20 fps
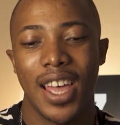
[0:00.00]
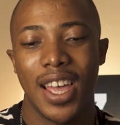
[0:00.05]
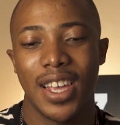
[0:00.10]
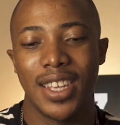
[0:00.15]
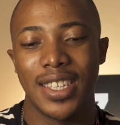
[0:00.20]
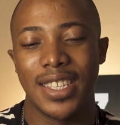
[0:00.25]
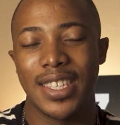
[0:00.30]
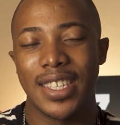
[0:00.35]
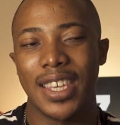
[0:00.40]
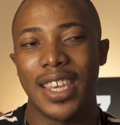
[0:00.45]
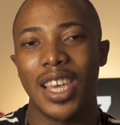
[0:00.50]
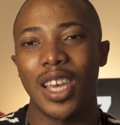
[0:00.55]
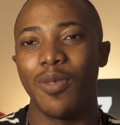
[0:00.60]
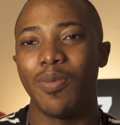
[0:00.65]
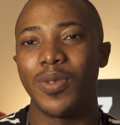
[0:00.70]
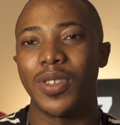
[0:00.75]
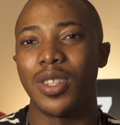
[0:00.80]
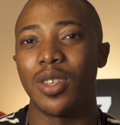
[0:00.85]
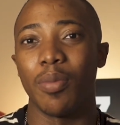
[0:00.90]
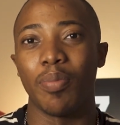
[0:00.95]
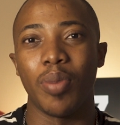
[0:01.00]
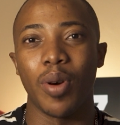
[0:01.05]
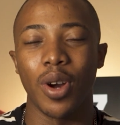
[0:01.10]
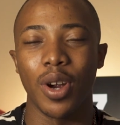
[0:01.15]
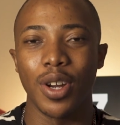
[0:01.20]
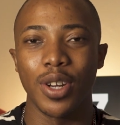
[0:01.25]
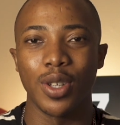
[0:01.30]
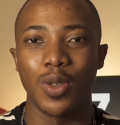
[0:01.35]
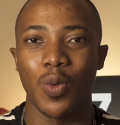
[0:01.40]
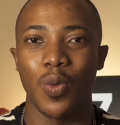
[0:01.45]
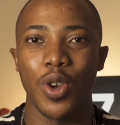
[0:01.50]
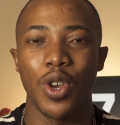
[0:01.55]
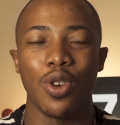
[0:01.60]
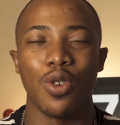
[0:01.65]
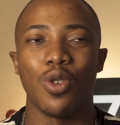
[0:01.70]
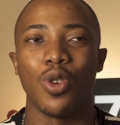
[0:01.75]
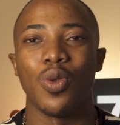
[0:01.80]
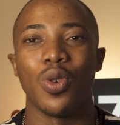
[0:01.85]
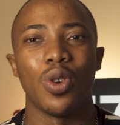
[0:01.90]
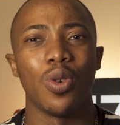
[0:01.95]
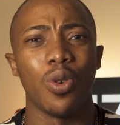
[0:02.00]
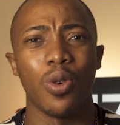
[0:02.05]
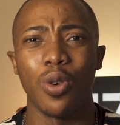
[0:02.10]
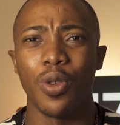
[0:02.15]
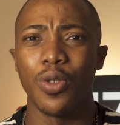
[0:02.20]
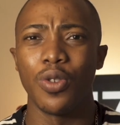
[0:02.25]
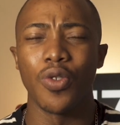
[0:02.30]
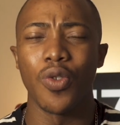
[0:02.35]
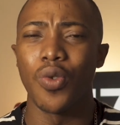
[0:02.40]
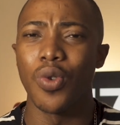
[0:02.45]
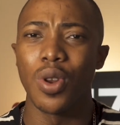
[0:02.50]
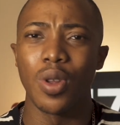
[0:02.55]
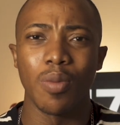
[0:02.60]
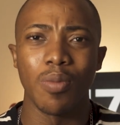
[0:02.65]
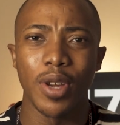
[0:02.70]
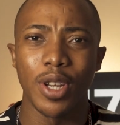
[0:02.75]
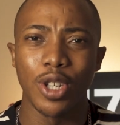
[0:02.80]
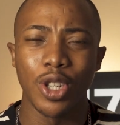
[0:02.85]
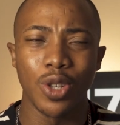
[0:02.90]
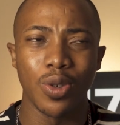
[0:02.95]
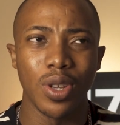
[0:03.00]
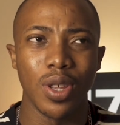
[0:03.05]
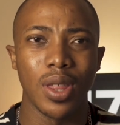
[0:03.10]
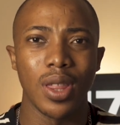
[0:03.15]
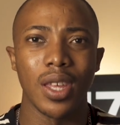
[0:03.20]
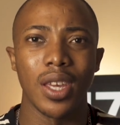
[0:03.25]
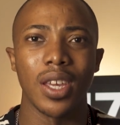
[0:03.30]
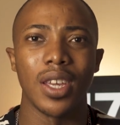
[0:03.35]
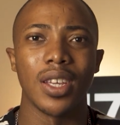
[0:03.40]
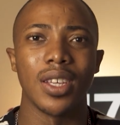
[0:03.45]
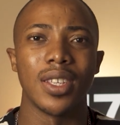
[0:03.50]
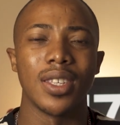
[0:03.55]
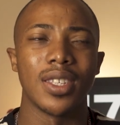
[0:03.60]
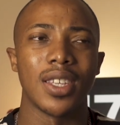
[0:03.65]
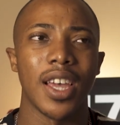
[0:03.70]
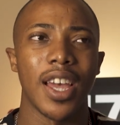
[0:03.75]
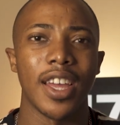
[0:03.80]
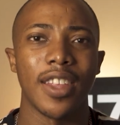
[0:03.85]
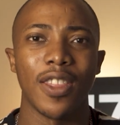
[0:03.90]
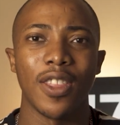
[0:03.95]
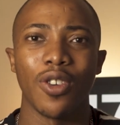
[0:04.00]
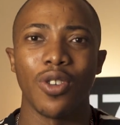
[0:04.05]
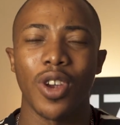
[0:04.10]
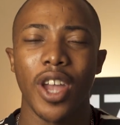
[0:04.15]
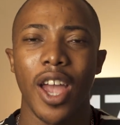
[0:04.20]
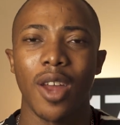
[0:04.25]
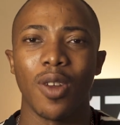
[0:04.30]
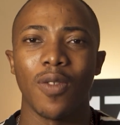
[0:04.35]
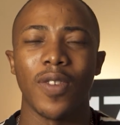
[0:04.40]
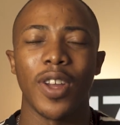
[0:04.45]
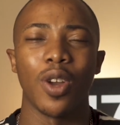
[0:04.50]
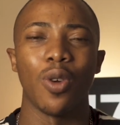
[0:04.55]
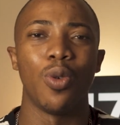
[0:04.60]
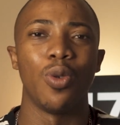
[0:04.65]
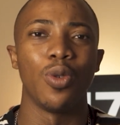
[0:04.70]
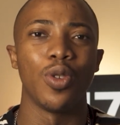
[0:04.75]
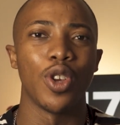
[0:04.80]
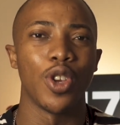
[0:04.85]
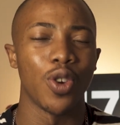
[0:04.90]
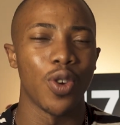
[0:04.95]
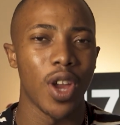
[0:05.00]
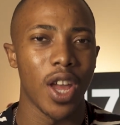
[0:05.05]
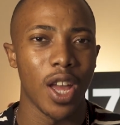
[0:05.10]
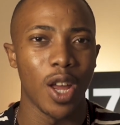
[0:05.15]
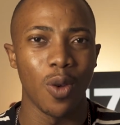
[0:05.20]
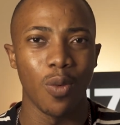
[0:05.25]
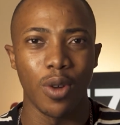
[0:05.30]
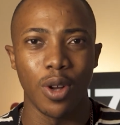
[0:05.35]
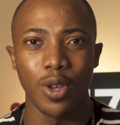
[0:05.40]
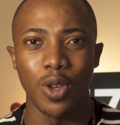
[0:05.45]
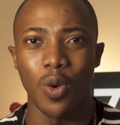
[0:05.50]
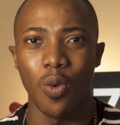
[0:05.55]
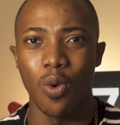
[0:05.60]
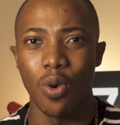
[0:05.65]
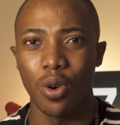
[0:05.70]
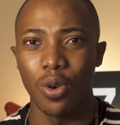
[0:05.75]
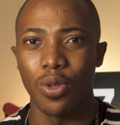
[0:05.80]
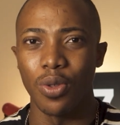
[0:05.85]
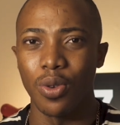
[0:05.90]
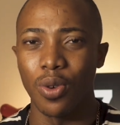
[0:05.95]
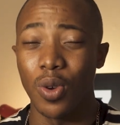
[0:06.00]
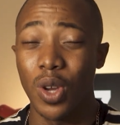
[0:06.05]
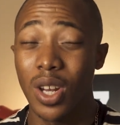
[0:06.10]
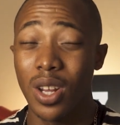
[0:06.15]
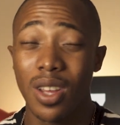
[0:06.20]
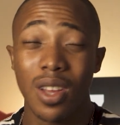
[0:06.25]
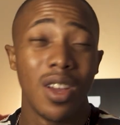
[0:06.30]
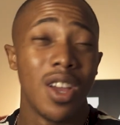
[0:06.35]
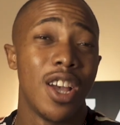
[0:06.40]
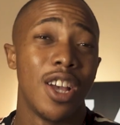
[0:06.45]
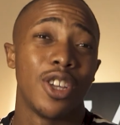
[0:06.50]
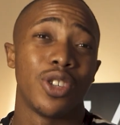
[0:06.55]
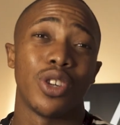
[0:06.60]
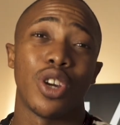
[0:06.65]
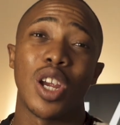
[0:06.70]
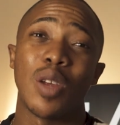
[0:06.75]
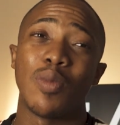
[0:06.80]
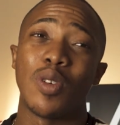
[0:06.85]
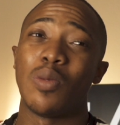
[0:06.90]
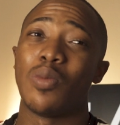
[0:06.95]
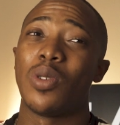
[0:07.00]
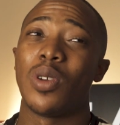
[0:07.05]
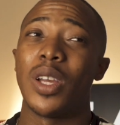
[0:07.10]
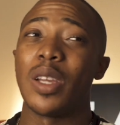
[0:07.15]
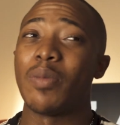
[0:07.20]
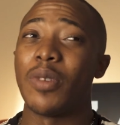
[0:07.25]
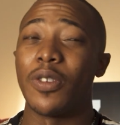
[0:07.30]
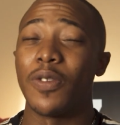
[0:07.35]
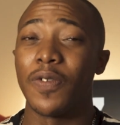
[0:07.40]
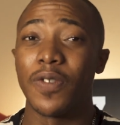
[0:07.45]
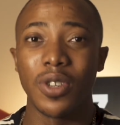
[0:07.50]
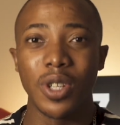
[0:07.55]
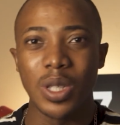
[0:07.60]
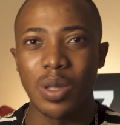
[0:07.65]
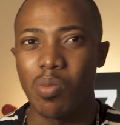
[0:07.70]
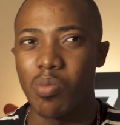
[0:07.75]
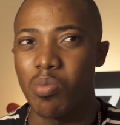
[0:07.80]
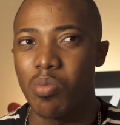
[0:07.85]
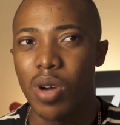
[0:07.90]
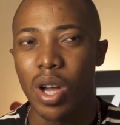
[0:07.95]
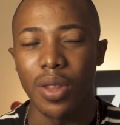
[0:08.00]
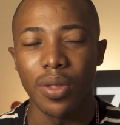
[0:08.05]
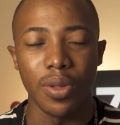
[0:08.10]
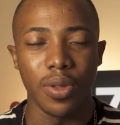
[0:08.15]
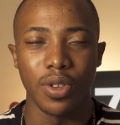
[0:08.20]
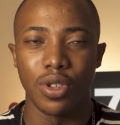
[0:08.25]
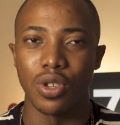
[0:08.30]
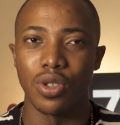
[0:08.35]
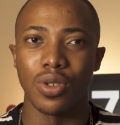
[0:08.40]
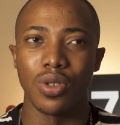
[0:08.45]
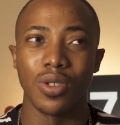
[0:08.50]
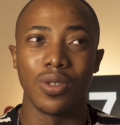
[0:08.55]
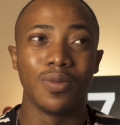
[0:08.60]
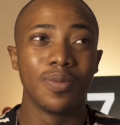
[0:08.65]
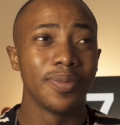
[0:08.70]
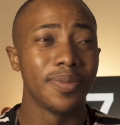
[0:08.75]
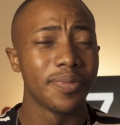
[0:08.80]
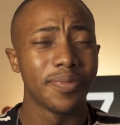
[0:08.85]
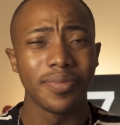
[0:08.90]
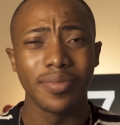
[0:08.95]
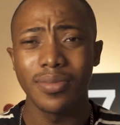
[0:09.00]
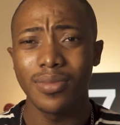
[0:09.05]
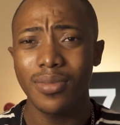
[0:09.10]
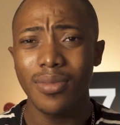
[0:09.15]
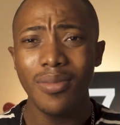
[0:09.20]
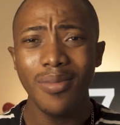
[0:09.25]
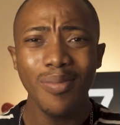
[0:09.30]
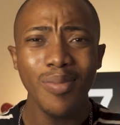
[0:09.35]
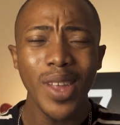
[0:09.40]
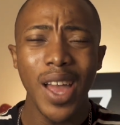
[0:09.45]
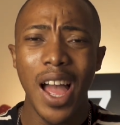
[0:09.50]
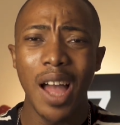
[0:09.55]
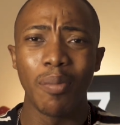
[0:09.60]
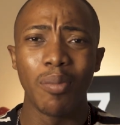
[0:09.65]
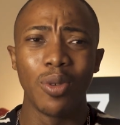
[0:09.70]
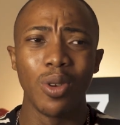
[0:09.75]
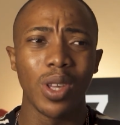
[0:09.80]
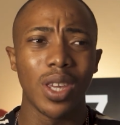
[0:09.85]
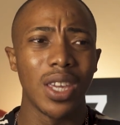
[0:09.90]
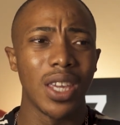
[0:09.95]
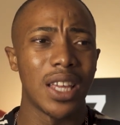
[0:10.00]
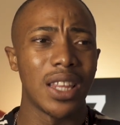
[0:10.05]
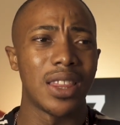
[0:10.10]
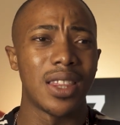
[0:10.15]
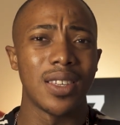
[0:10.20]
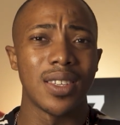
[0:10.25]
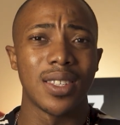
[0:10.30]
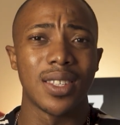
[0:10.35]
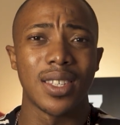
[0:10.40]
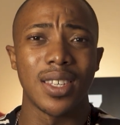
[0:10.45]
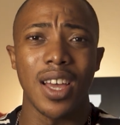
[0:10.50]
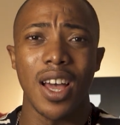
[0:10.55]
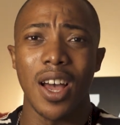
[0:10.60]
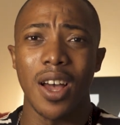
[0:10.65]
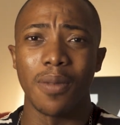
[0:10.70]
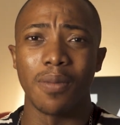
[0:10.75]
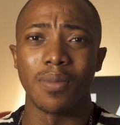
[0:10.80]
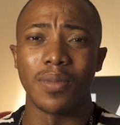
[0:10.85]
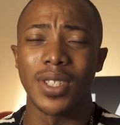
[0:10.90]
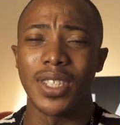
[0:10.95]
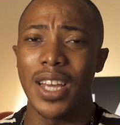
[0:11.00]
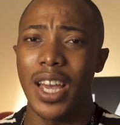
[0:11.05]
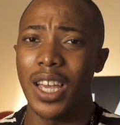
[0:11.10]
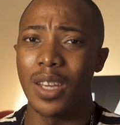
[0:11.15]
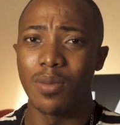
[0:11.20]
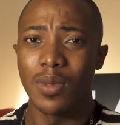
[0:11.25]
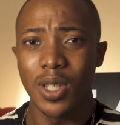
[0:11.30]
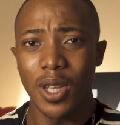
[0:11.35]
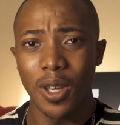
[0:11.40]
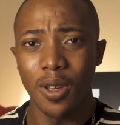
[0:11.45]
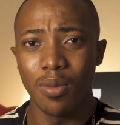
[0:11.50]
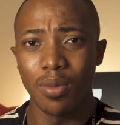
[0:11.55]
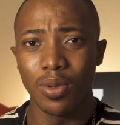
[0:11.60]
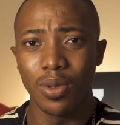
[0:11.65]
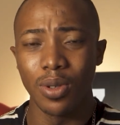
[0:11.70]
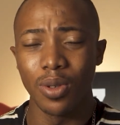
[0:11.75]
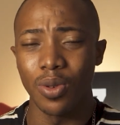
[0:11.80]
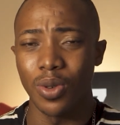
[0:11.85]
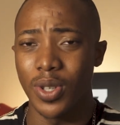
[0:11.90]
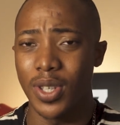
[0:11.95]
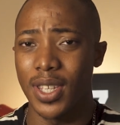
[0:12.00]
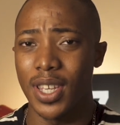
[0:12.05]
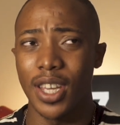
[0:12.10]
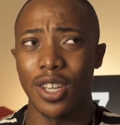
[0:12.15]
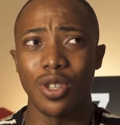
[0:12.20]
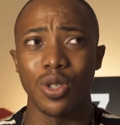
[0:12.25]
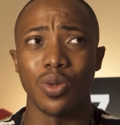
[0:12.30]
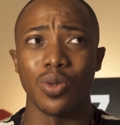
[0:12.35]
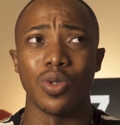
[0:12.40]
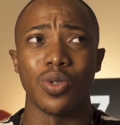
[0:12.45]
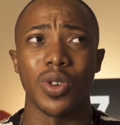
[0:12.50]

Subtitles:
skipped the part where you're doing all the rudimentary things and they're kind of like holding your hand while you walk through it. So I remember like my first month, dude, I'm looking at this timetable or schedule,